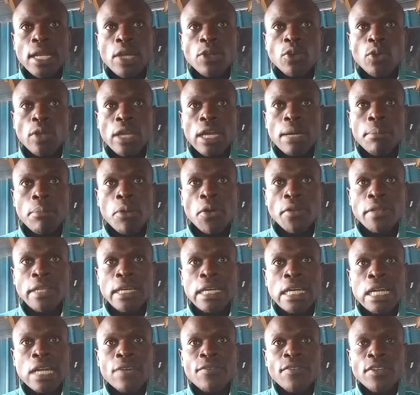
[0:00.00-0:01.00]
I'm talking about the
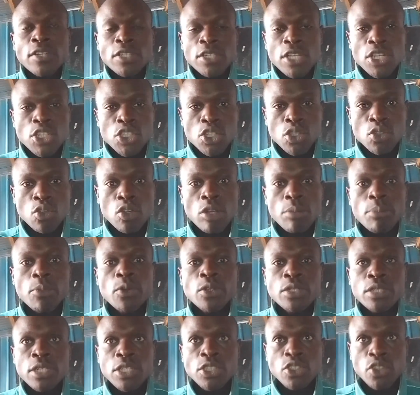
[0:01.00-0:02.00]
gravitational
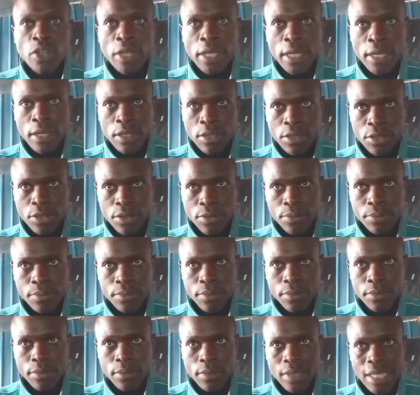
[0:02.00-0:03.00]
potential energy.
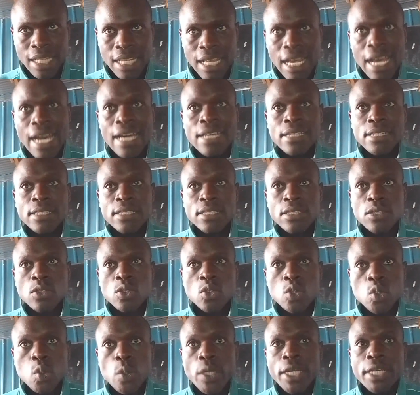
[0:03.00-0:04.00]
As it
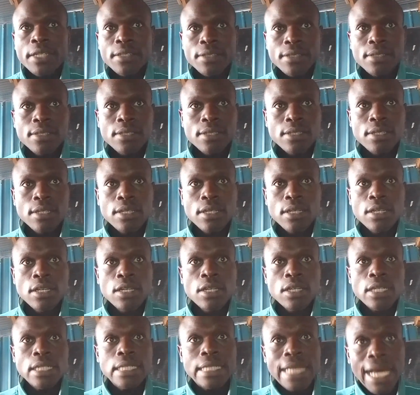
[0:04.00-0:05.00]
swings
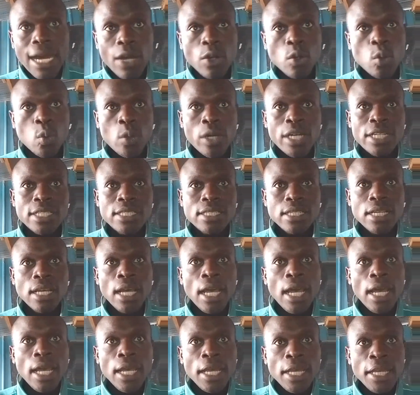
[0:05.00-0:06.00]
downwards,
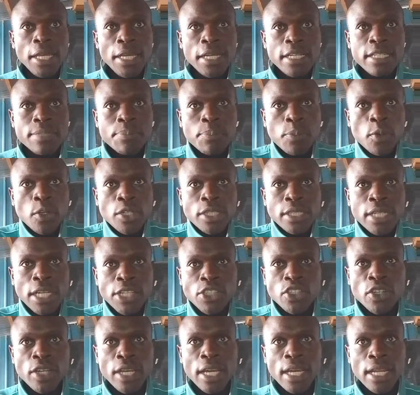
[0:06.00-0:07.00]
its
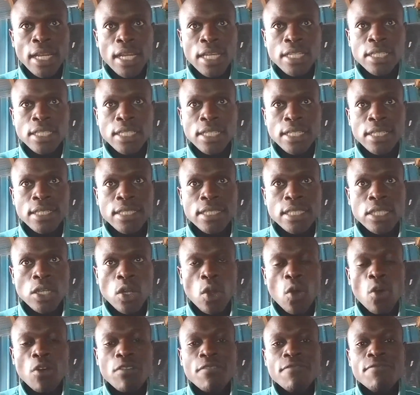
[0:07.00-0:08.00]
potential energy is
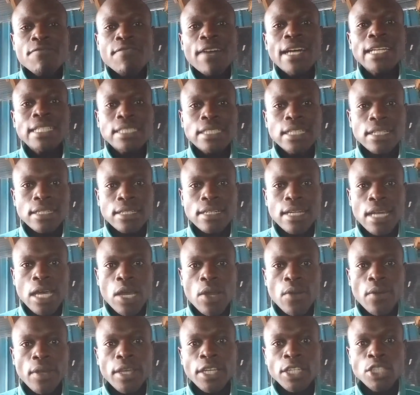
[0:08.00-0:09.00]
converted
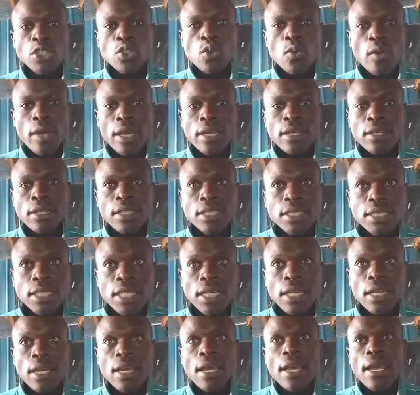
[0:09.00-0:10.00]
now into
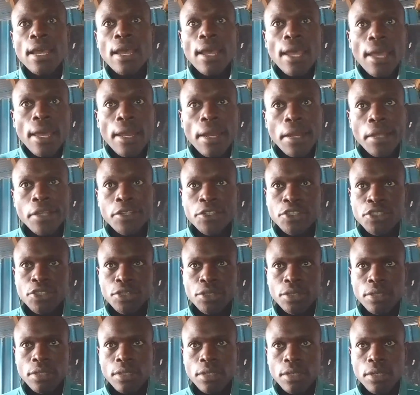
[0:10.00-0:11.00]
kinetic
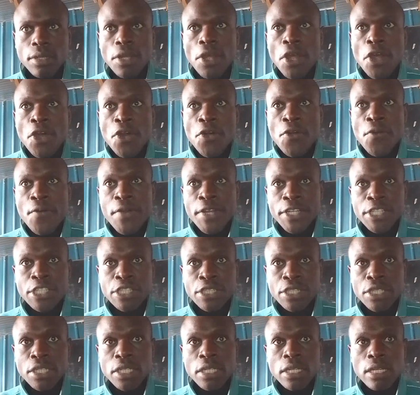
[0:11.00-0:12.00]
energy,
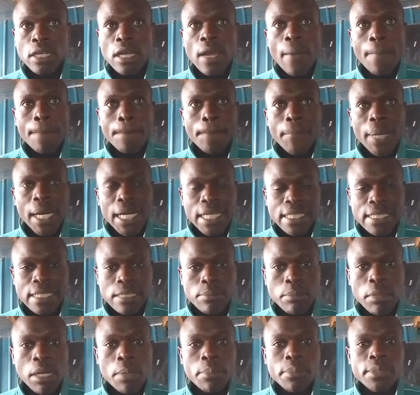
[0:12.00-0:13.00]
reaching
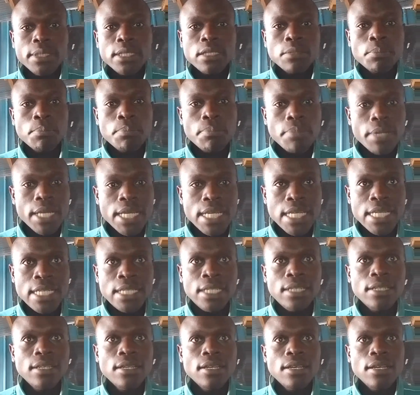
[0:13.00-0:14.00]
maximum
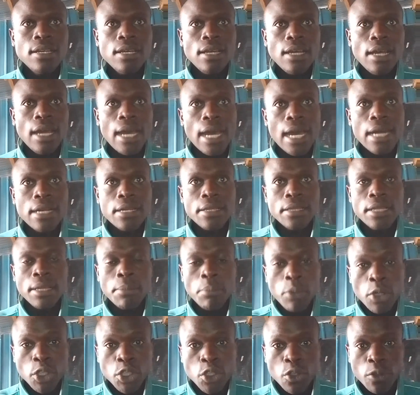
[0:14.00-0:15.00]
speed at the
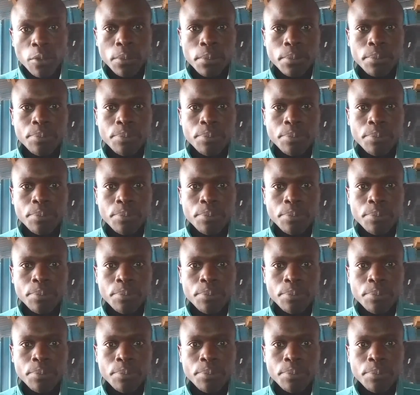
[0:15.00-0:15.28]
bottom.